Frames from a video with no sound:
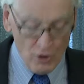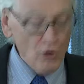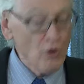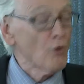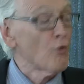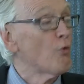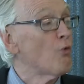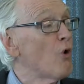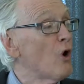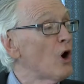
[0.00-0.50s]

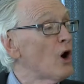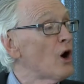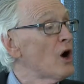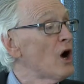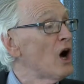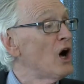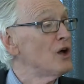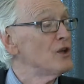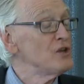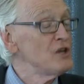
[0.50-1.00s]
were
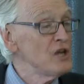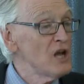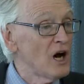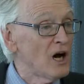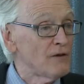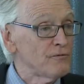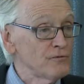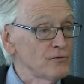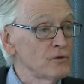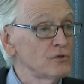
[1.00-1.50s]

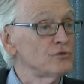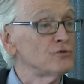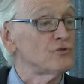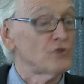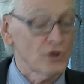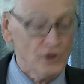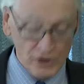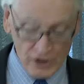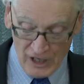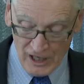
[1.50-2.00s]
enough
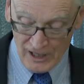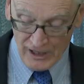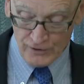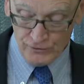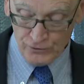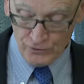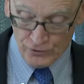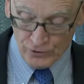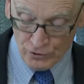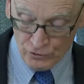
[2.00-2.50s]
to
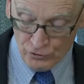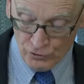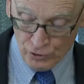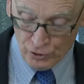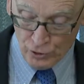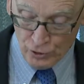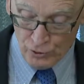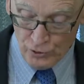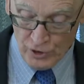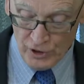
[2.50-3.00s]

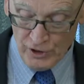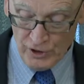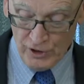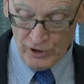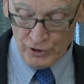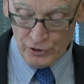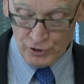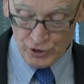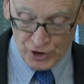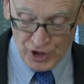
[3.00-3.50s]
constitute
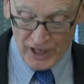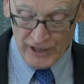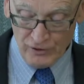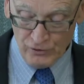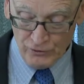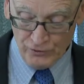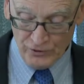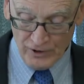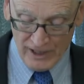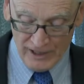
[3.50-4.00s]

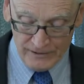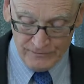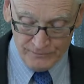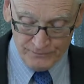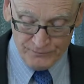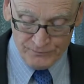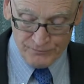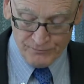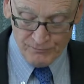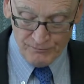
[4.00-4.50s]
genocide.
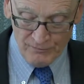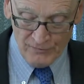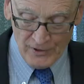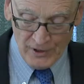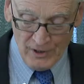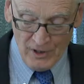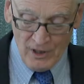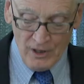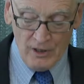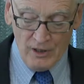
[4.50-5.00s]

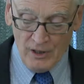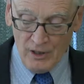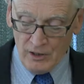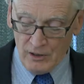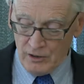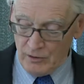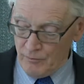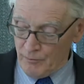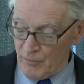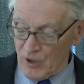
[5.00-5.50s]

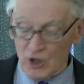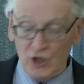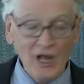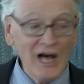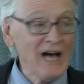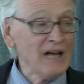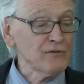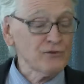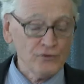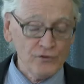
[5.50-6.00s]

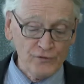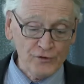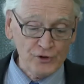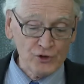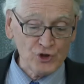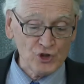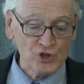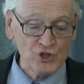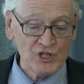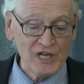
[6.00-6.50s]

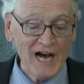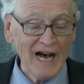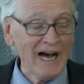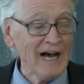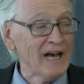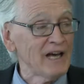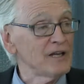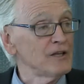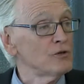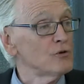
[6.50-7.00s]
Milosevic
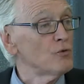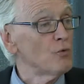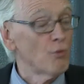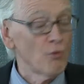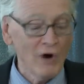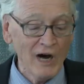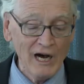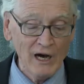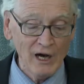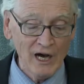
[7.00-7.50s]
died
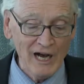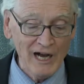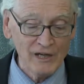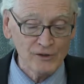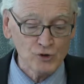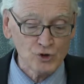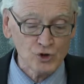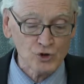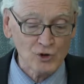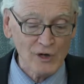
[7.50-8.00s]
while on
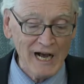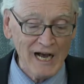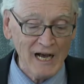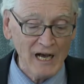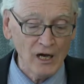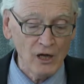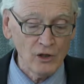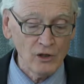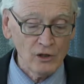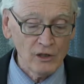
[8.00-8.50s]

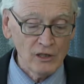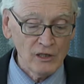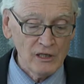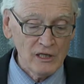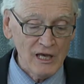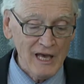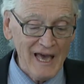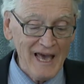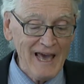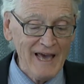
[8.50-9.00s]
trial
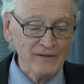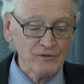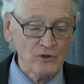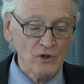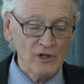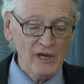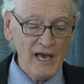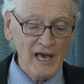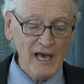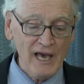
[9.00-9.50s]
at
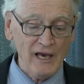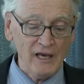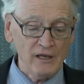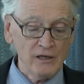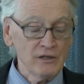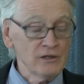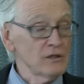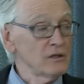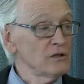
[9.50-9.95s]
The Hague